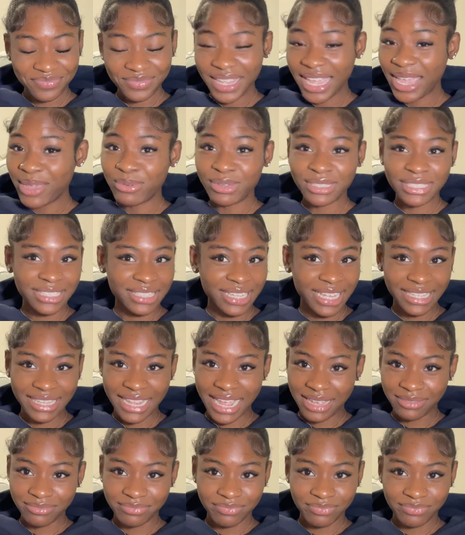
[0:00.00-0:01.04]
it wasn't like
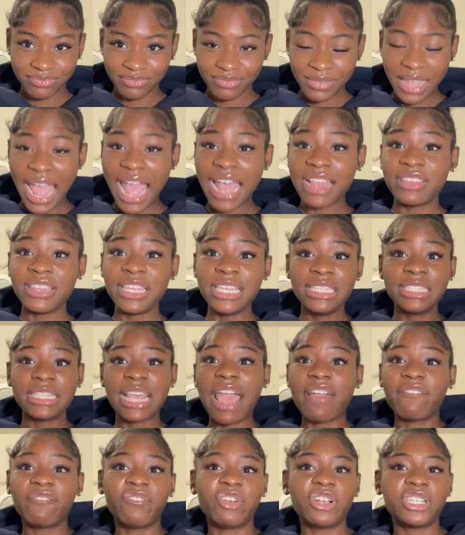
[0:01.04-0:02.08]
that at least
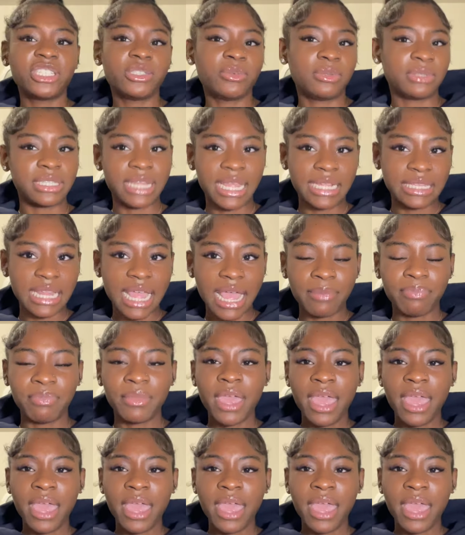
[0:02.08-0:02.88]
at first it was like that